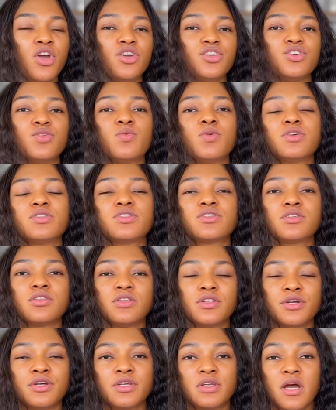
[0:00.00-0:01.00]
you want to
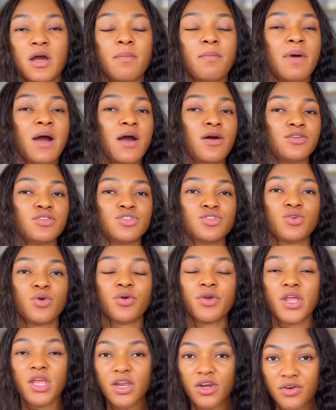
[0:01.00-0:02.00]
learn about your
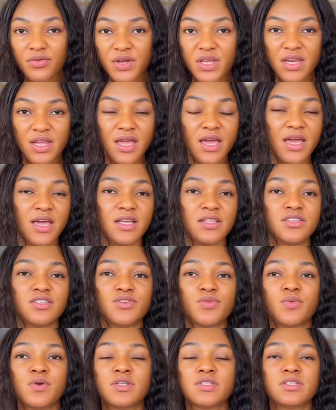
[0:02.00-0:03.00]
ingredients,
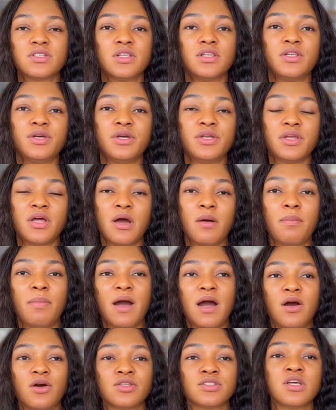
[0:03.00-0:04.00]
you want to learn
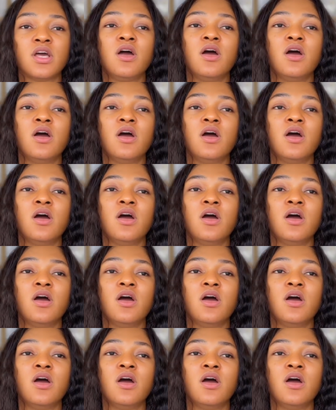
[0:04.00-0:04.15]
about